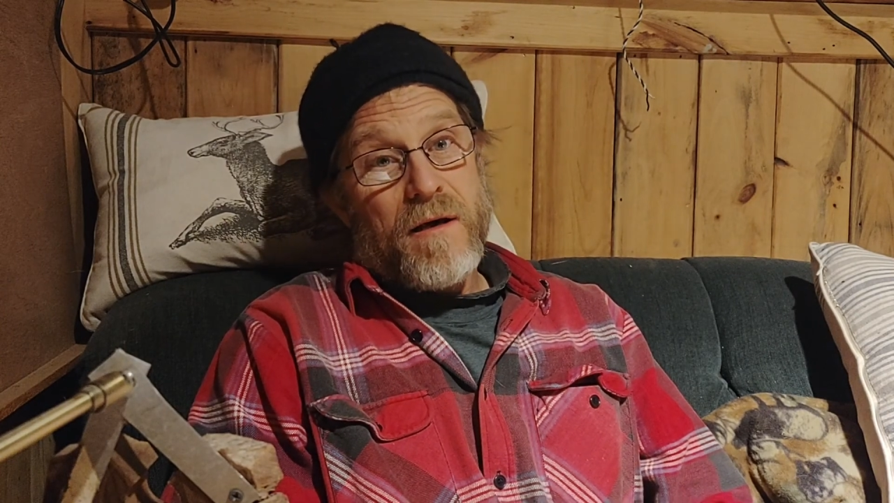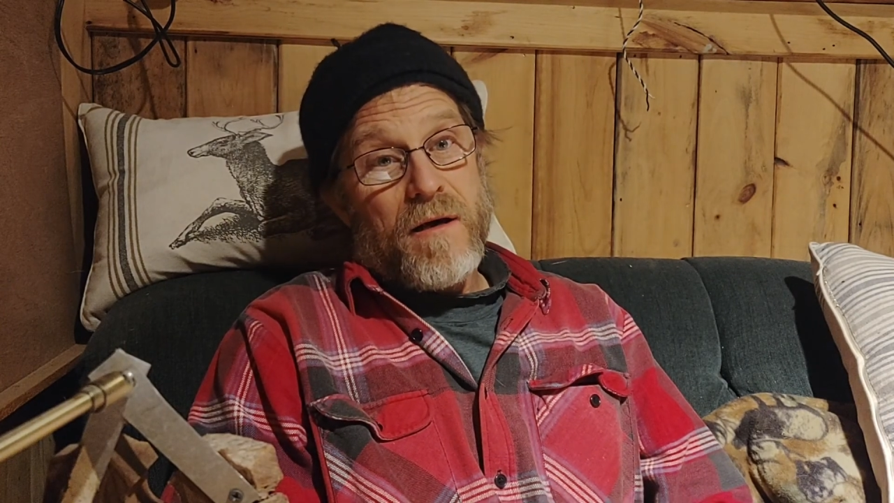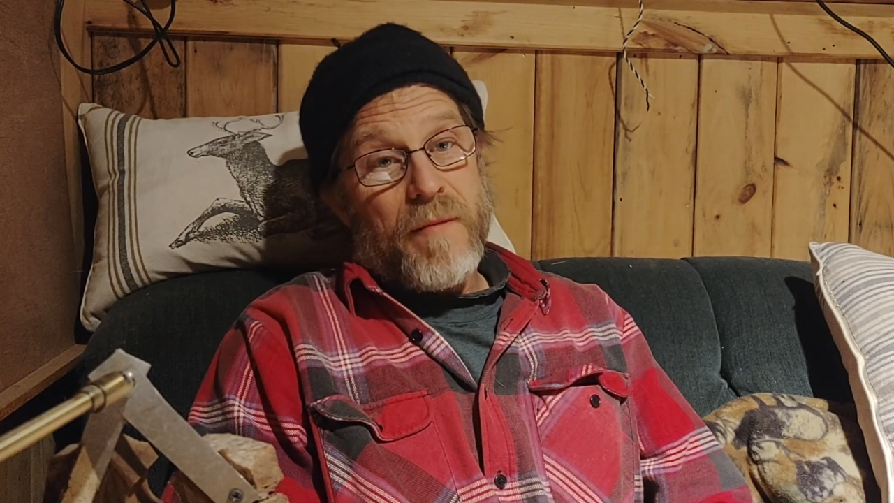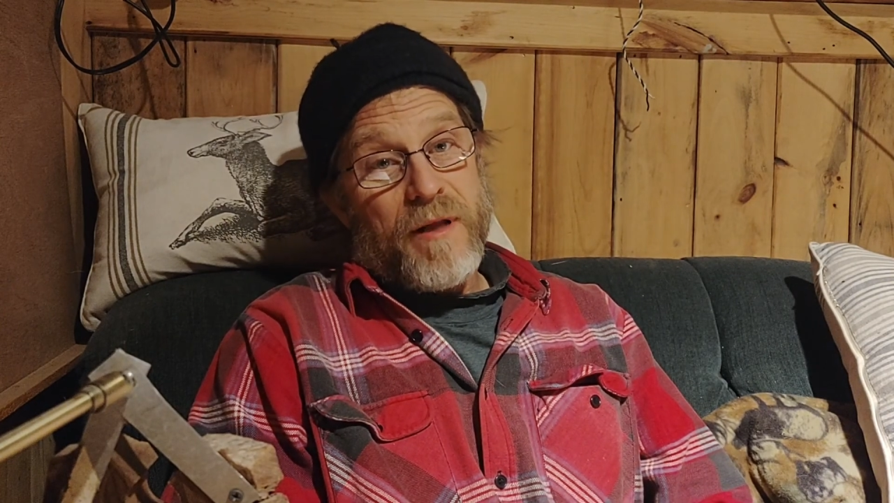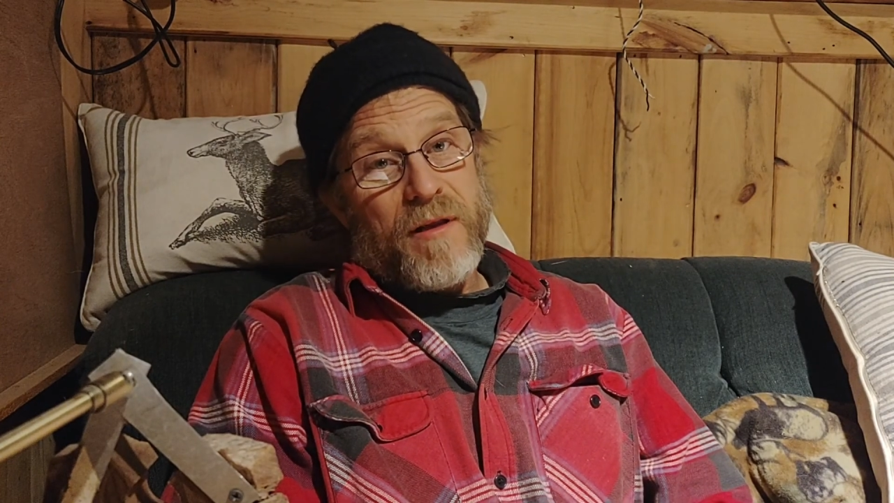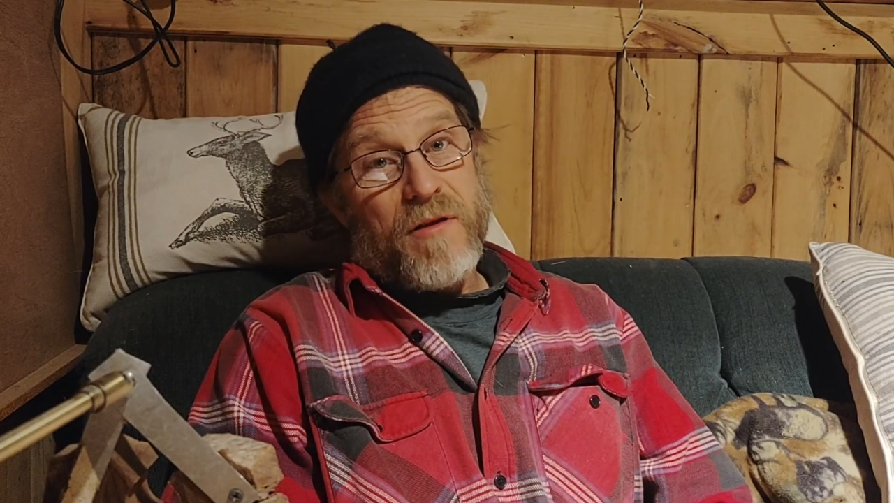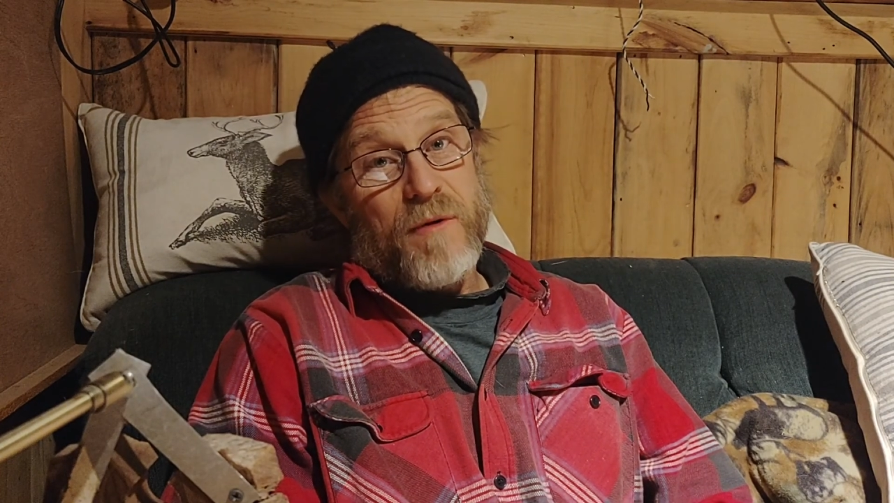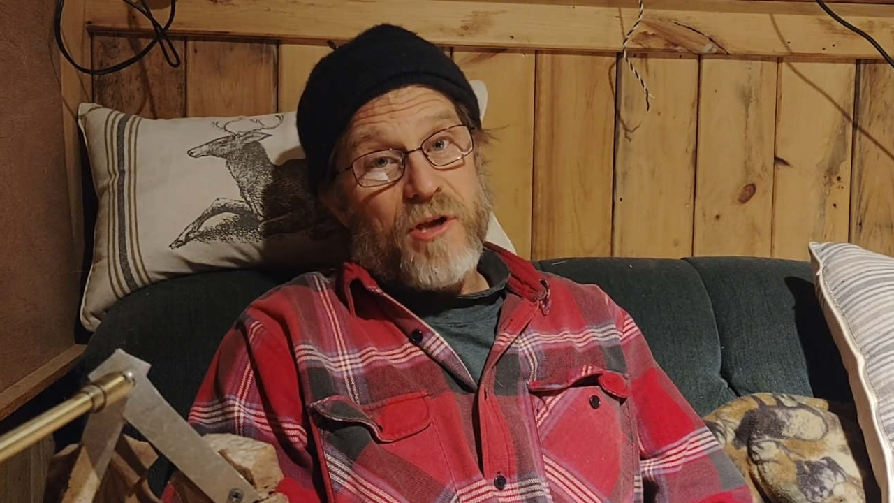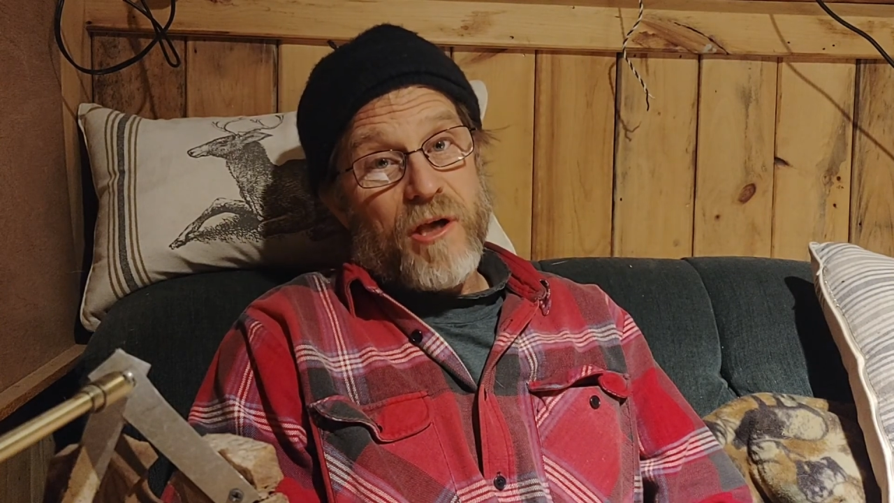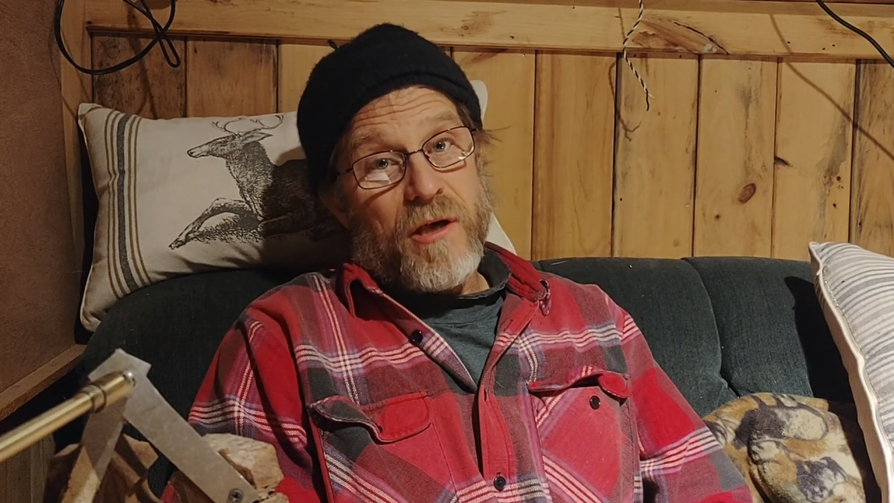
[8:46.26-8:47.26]
about the
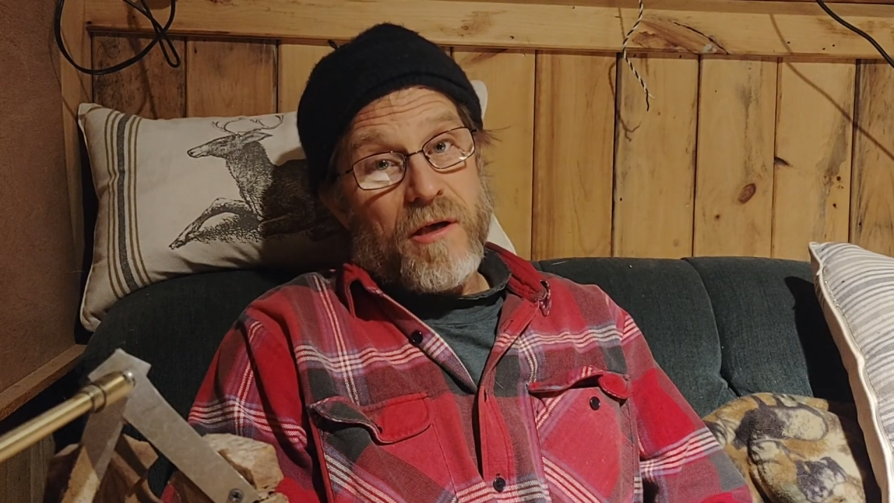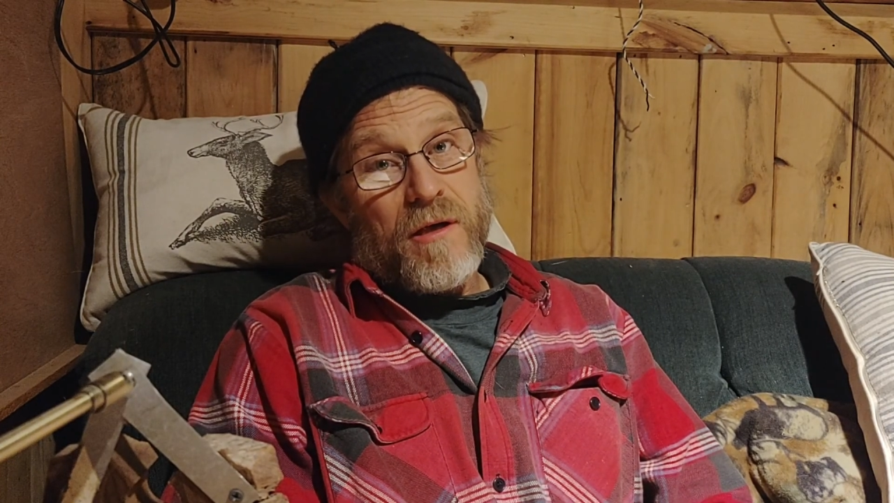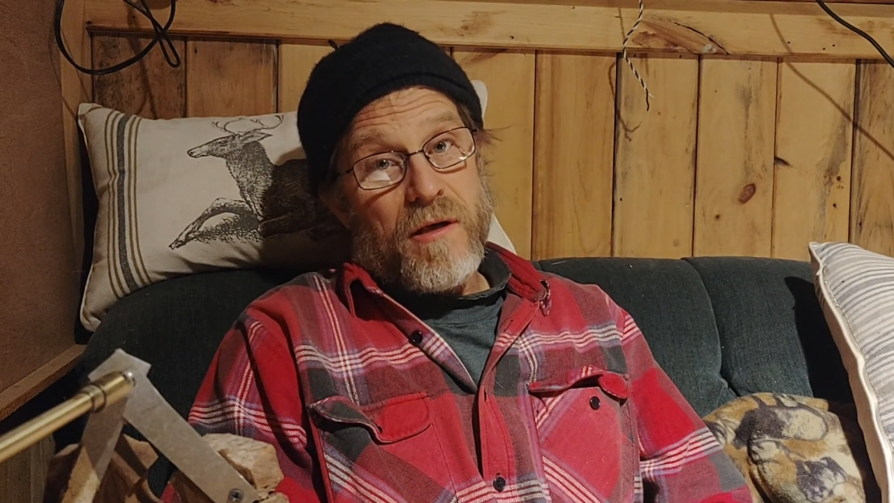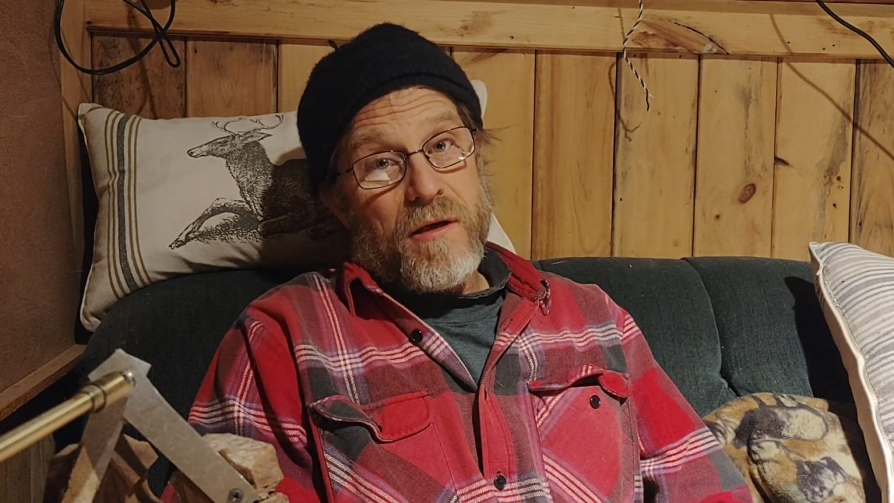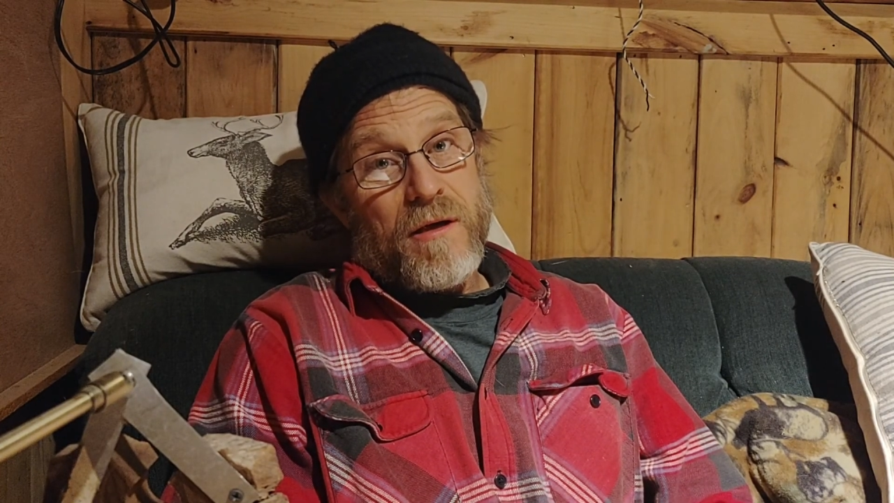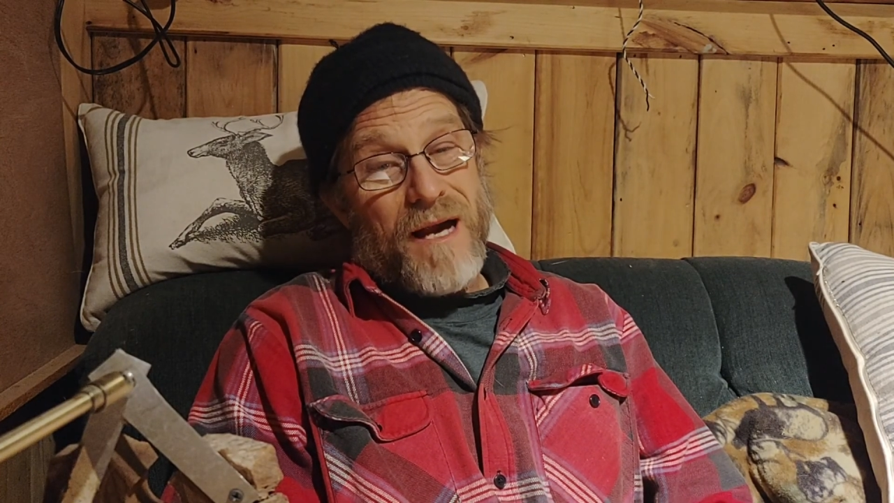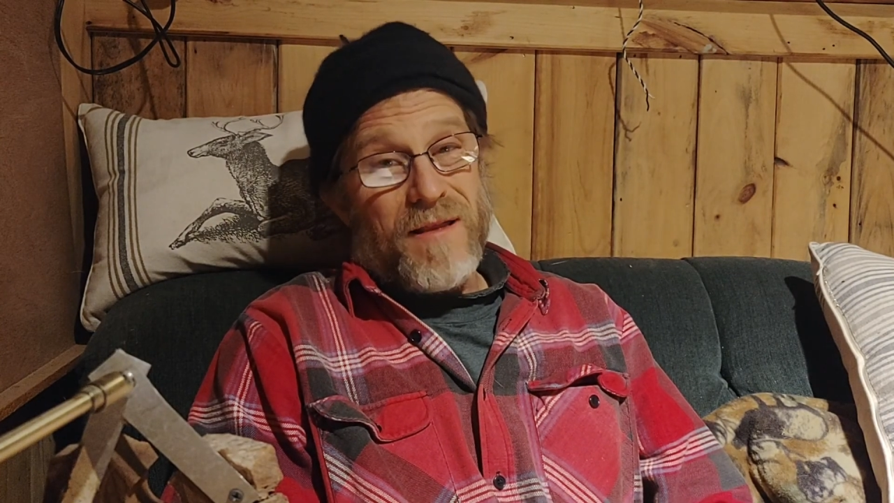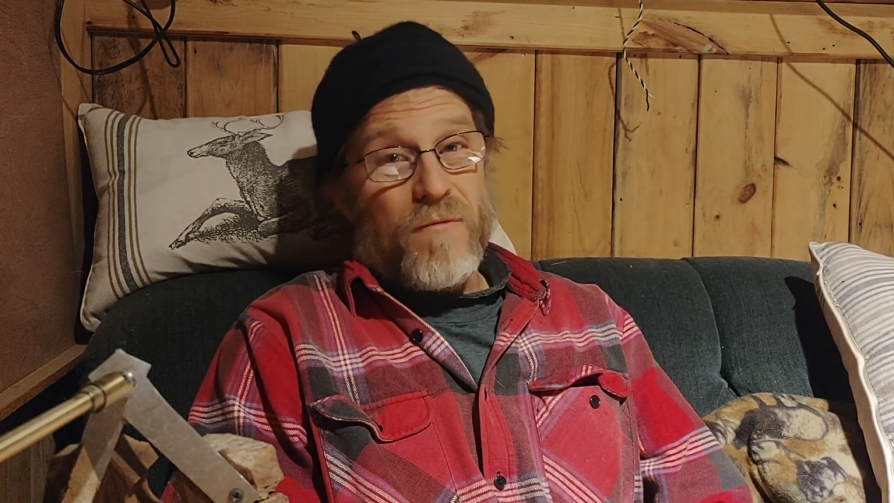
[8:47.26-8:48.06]
switching, actually